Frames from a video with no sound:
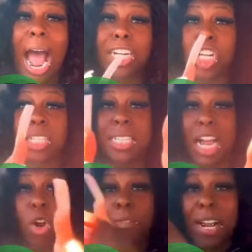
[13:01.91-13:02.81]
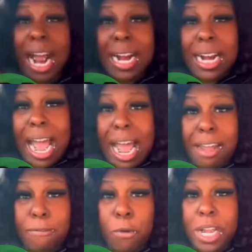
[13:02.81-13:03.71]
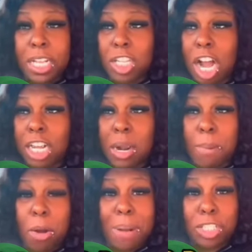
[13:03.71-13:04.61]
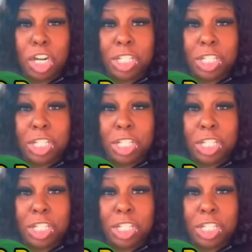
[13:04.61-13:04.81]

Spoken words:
I just sent over that live where you're talking about my